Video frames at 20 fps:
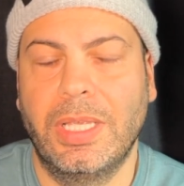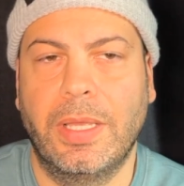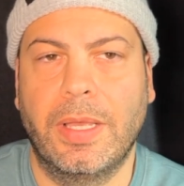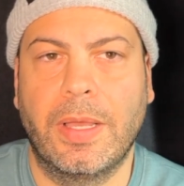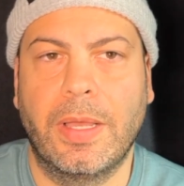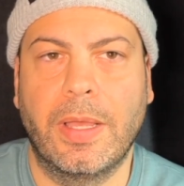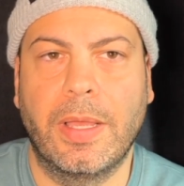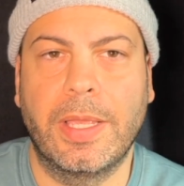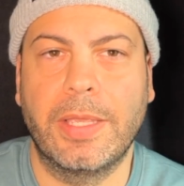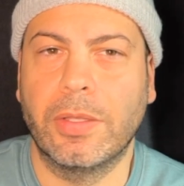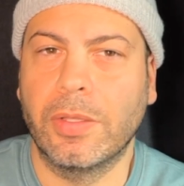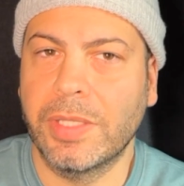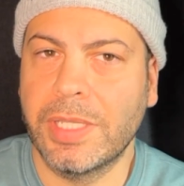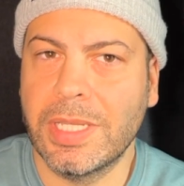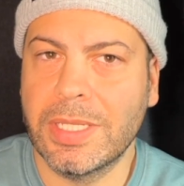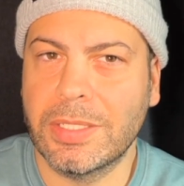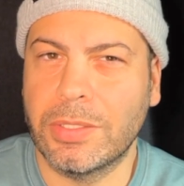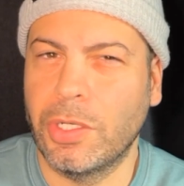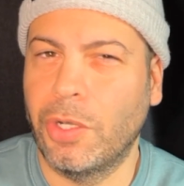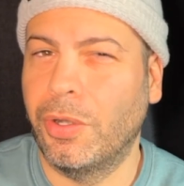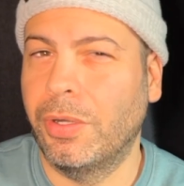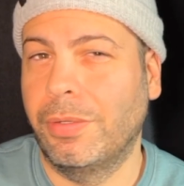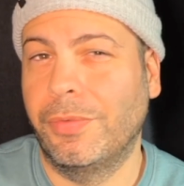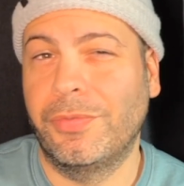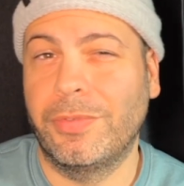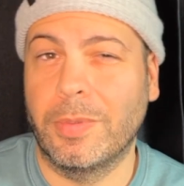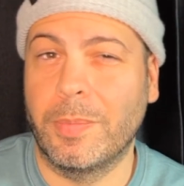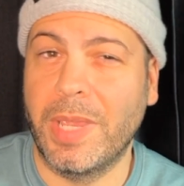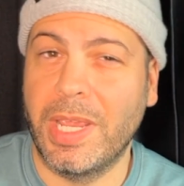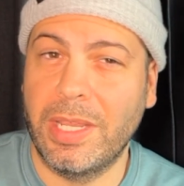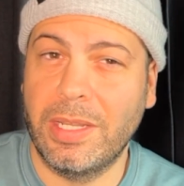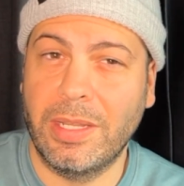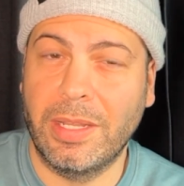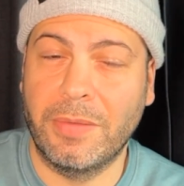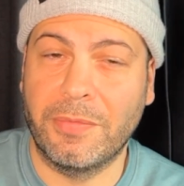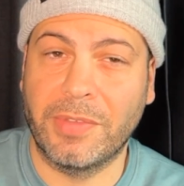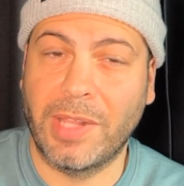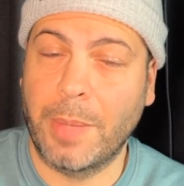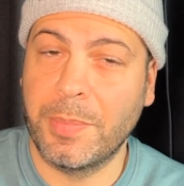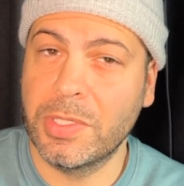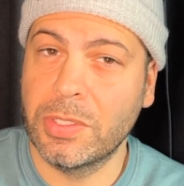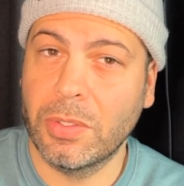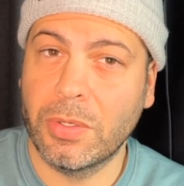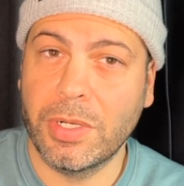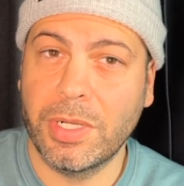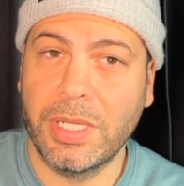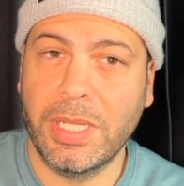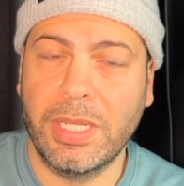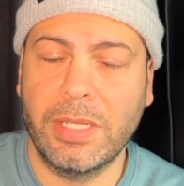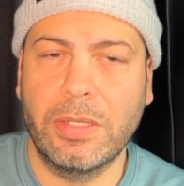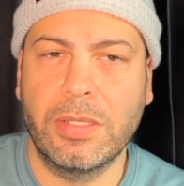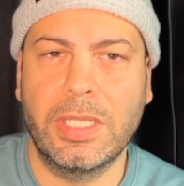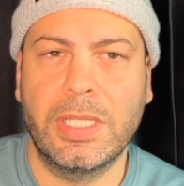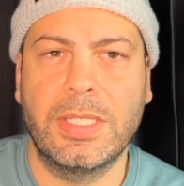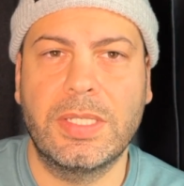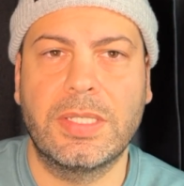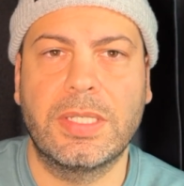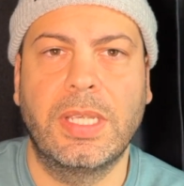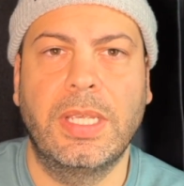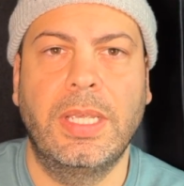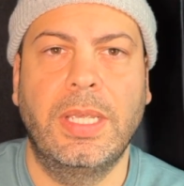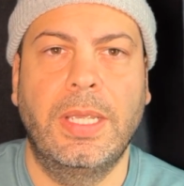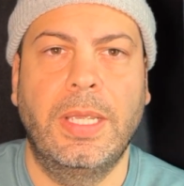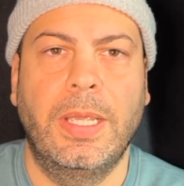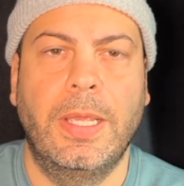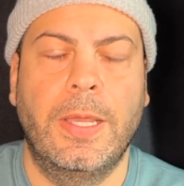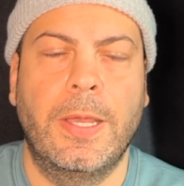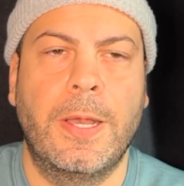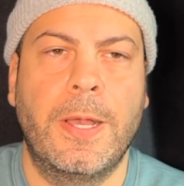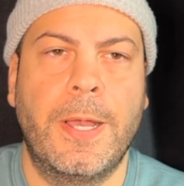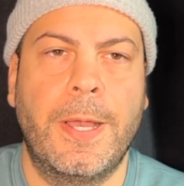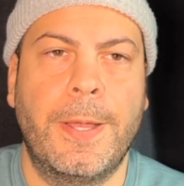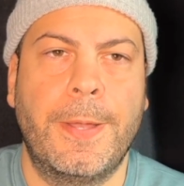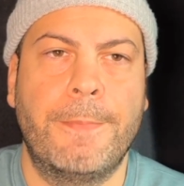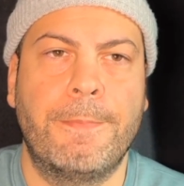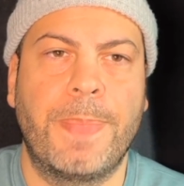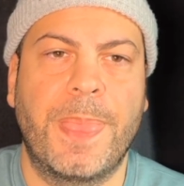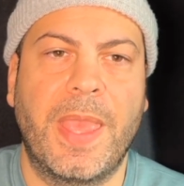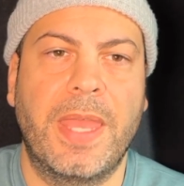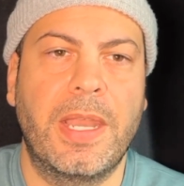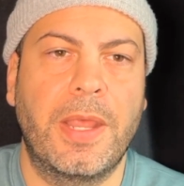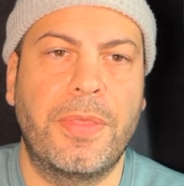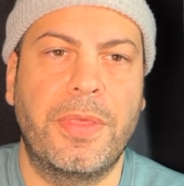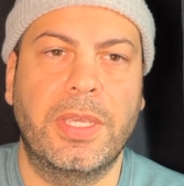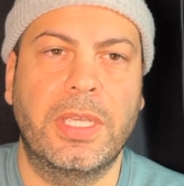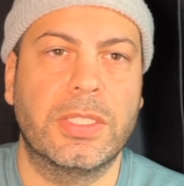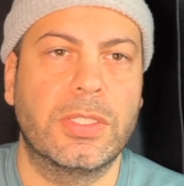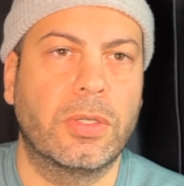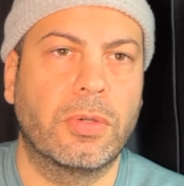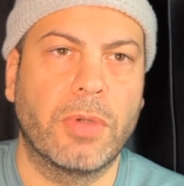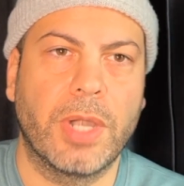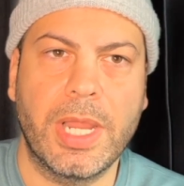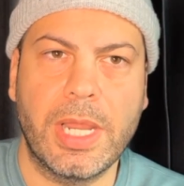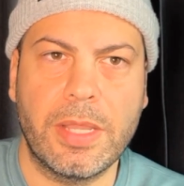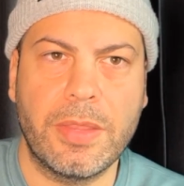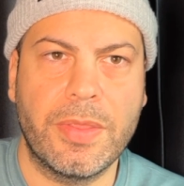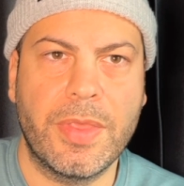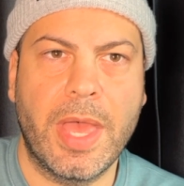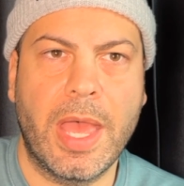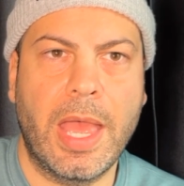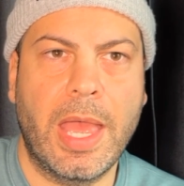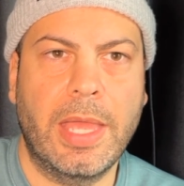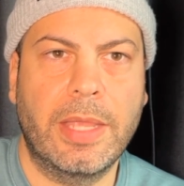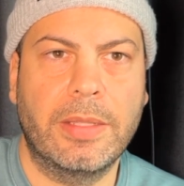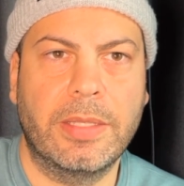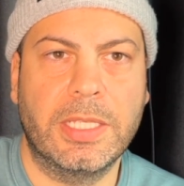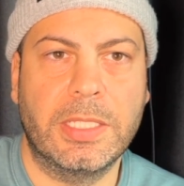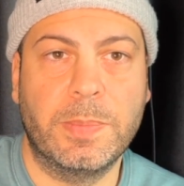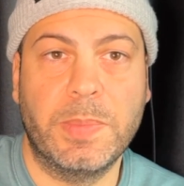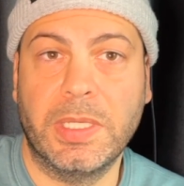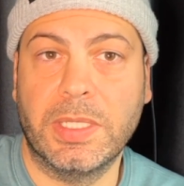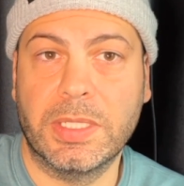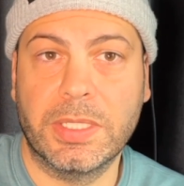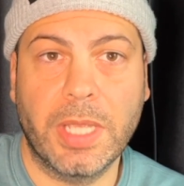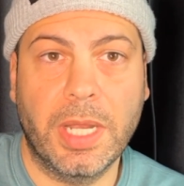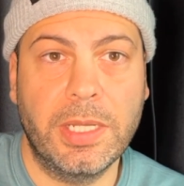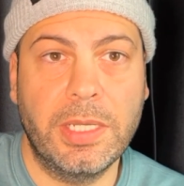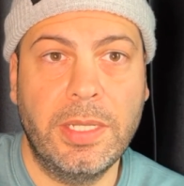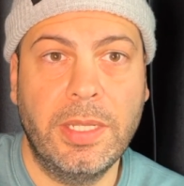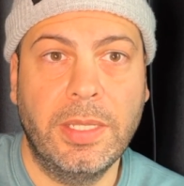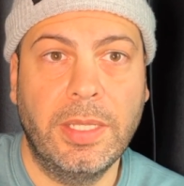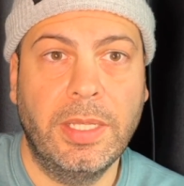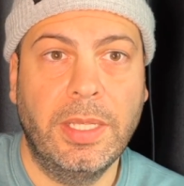uh, illness, neuroinflammatory illness. Um, and I think it's great that it's being studied.